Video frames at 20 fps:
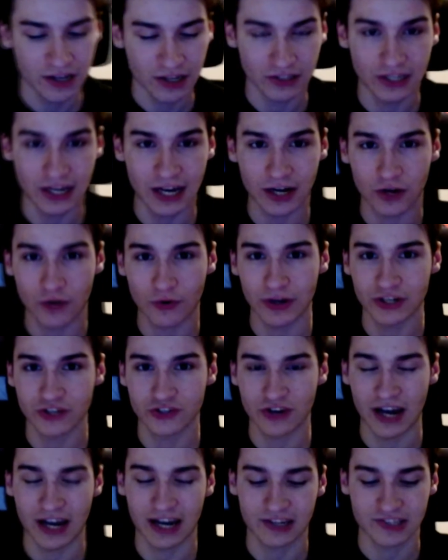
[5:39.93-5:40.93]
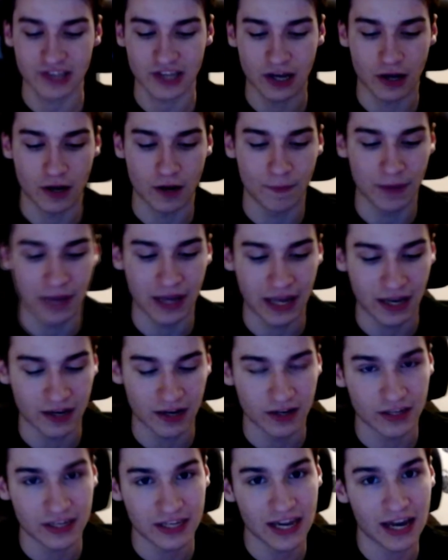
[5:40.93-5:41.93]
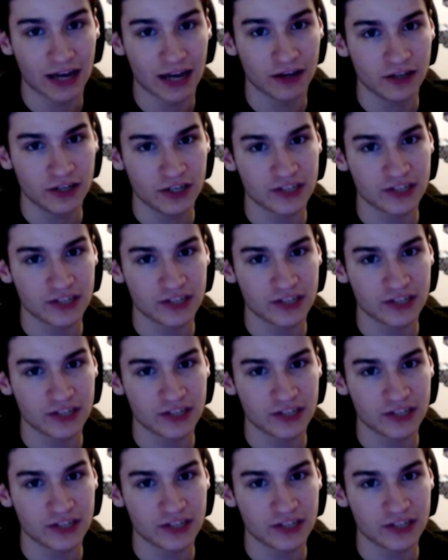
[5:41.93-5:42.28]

A lot of great tracks. Yeah,